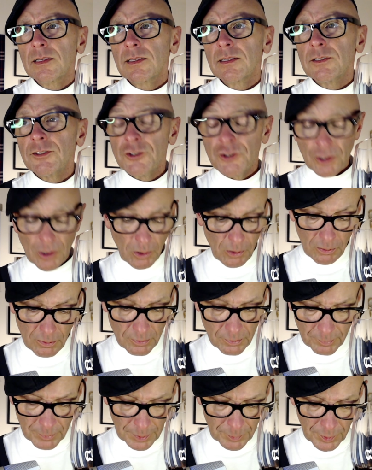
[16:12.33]

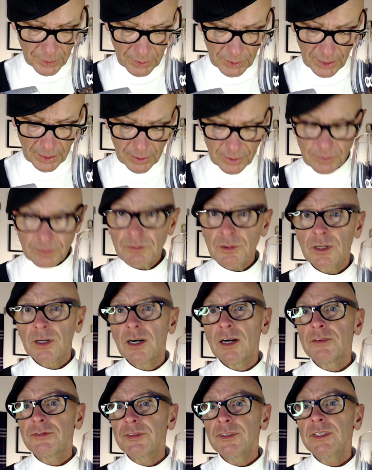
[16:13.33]
Joe, maybe like
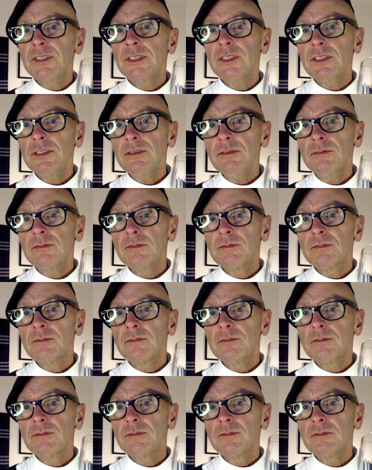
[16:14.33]
coffee.